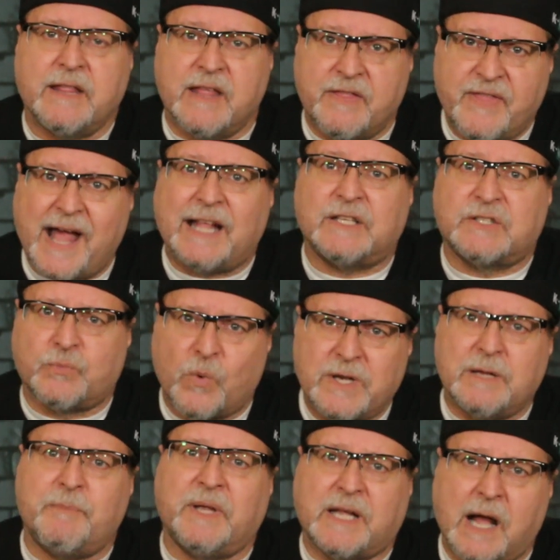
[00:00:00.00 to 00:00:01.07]
Then that's when
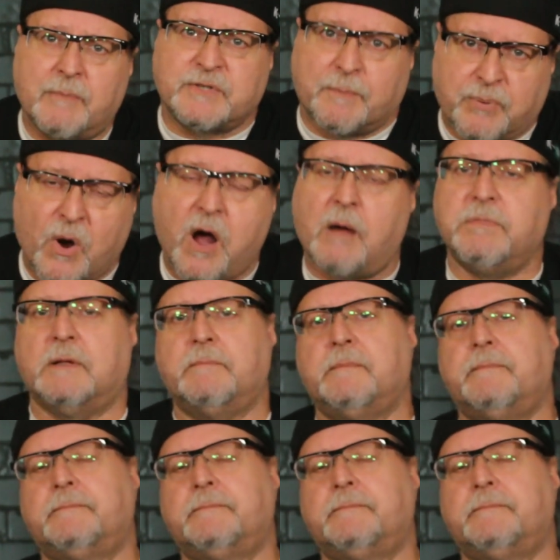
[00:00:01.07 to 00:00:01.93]
it becomes a problem.